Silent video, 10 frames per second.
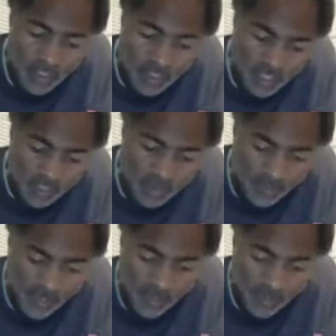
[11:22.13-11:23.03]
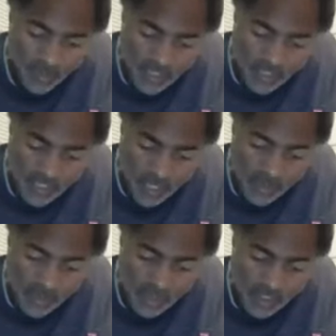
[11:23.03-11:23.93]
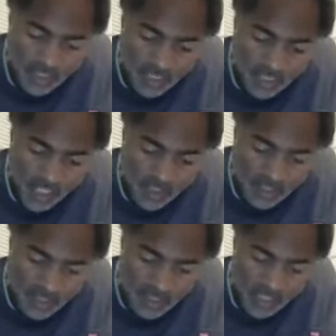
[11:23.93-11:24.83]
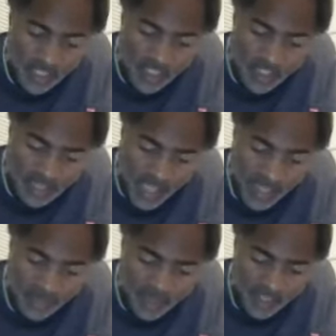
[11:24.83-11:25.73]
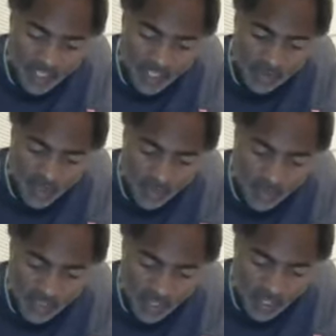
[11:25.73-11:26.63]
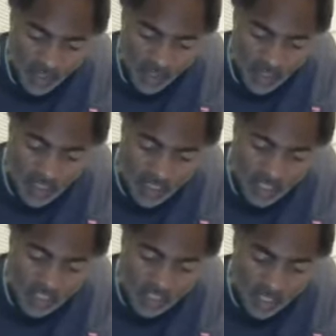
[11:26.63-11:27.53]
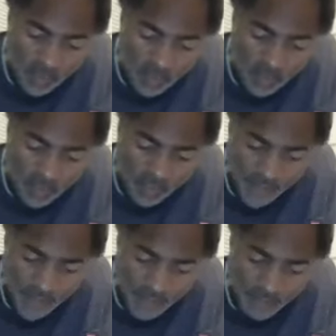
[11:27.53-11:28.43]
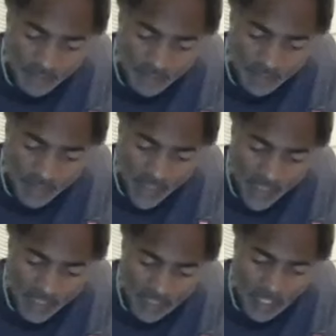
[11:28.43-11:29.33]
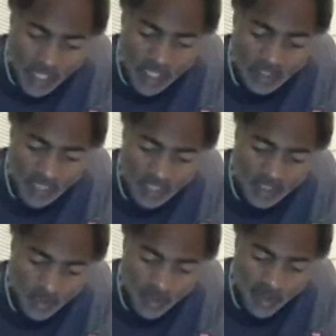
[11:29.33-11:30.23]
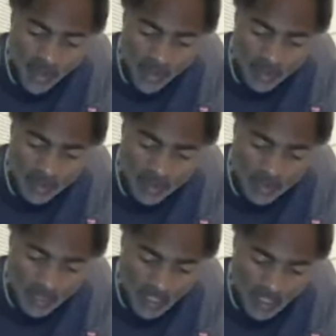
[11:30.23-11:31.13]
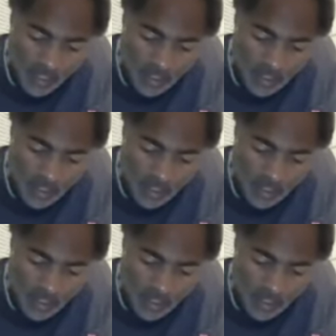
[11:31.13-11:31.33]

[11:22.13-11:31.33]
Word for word: history of Esau and his descendants. Life and history of Esau. Esau was the firstborn of Isaac and thus were heir to the